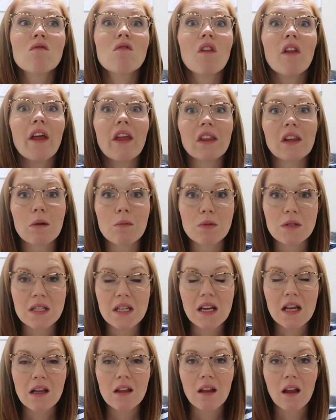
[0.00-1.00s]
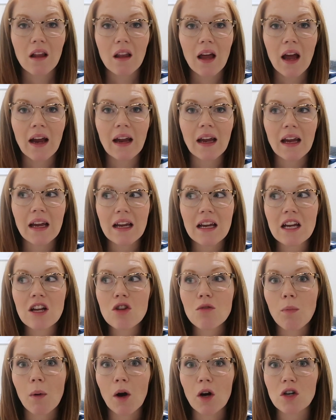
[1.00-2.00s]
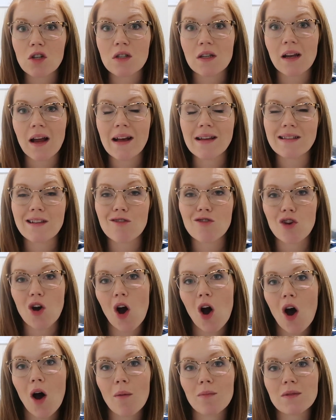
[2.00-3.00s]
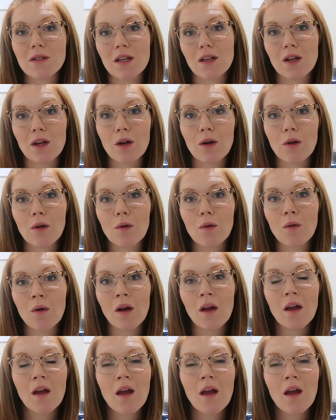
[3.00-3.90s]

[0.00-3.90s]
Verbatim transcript: let them see that, like, each person has a job to do